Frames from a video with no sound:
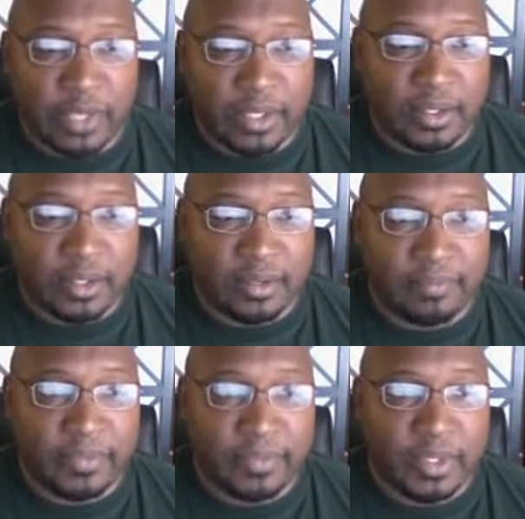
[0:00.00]
fella.
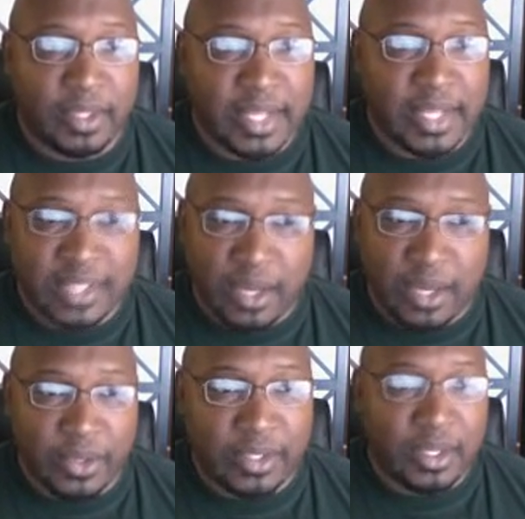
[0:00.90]
And that's
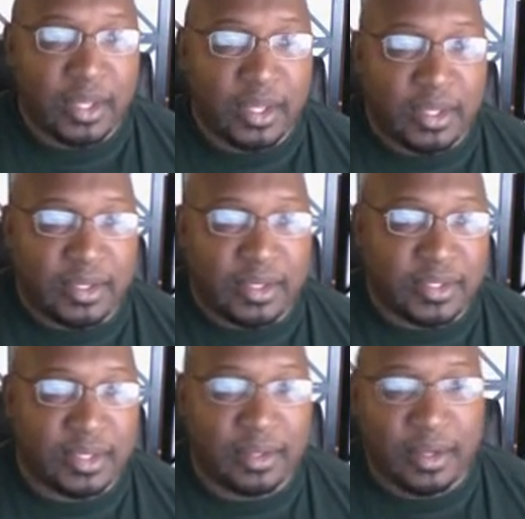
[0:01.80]
how it
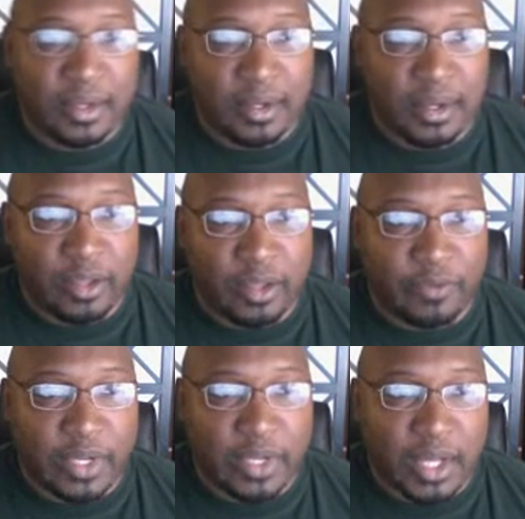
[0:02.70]
is. Another
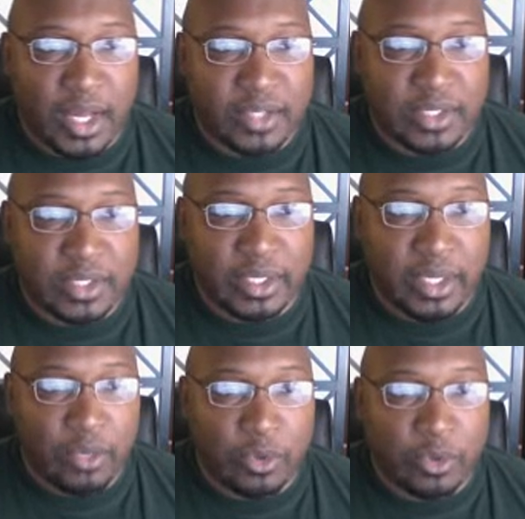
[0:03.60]
fella, ha, silly
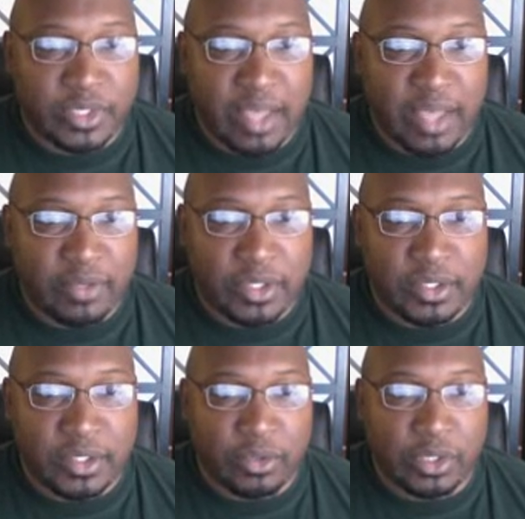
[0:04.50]
Negro
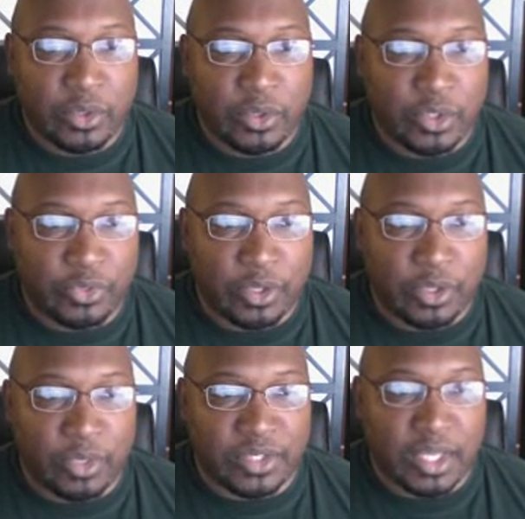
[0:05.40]
savages and their delusional
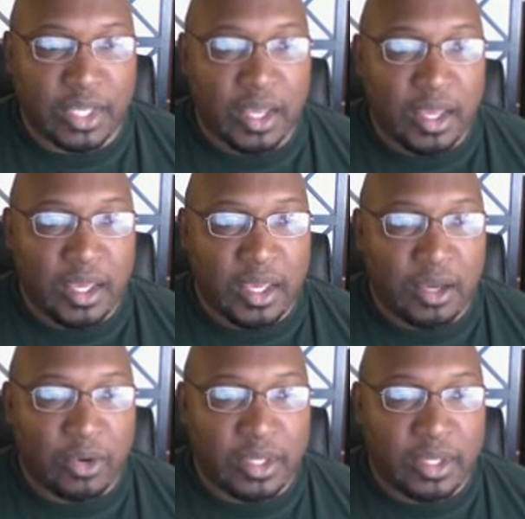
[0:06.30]
theories.
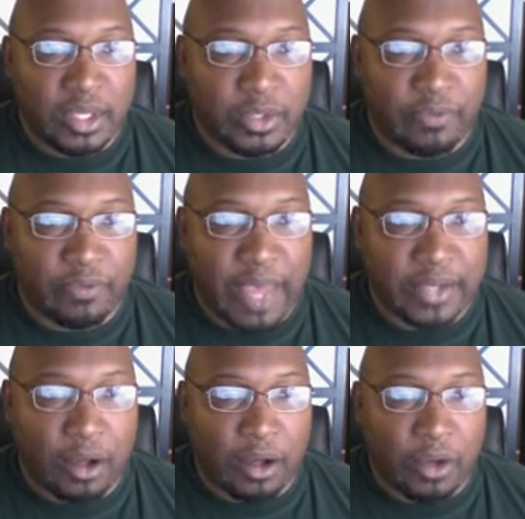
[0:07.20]
Here, here's a
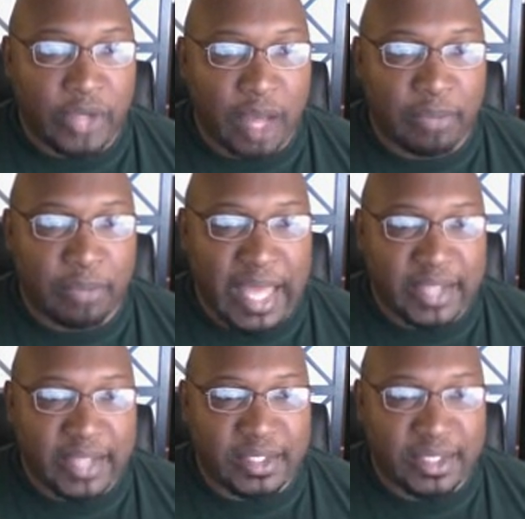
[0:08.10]
fact: all
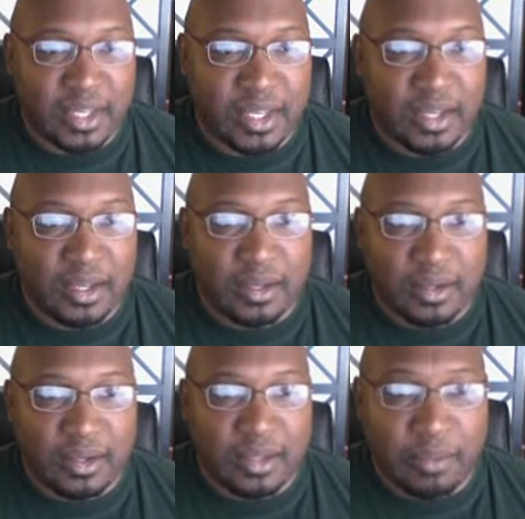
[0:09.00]
non-blacks,
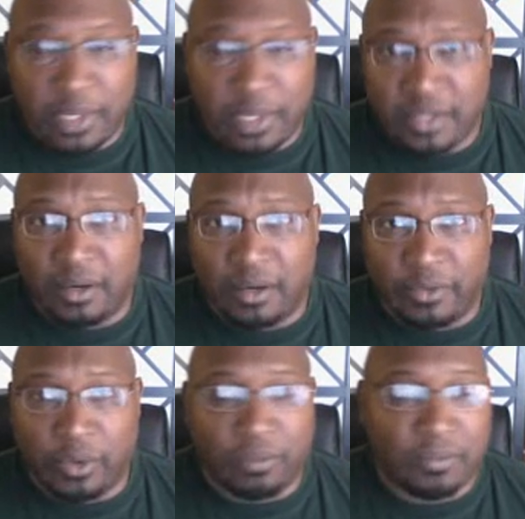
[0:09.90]
that means you know
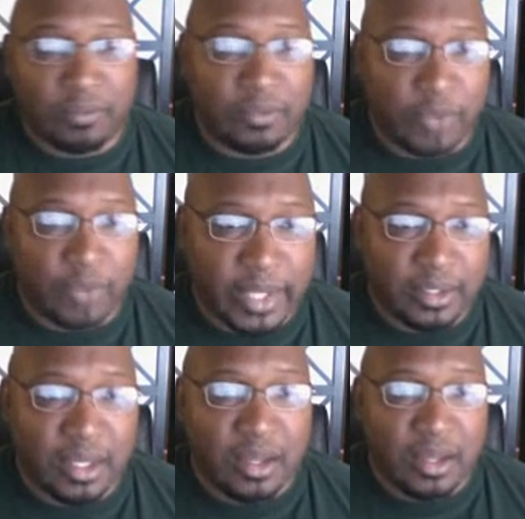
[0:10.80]
if you're
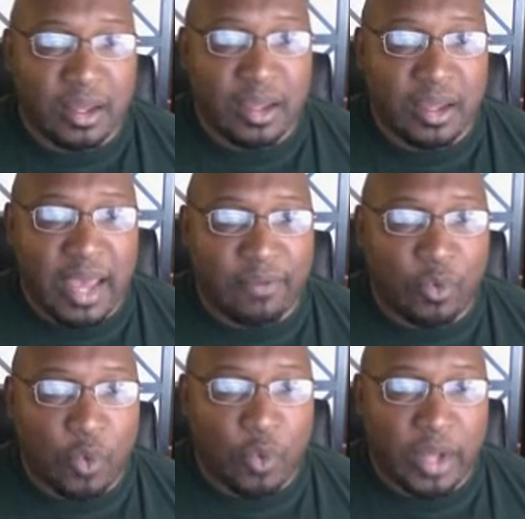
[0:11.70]
white,
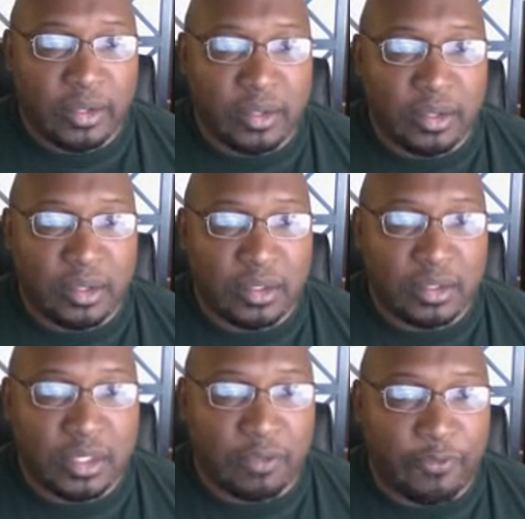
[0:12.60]
have one
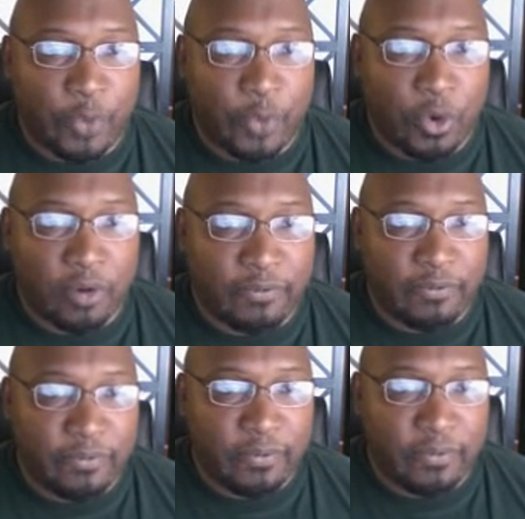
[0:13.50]
to four,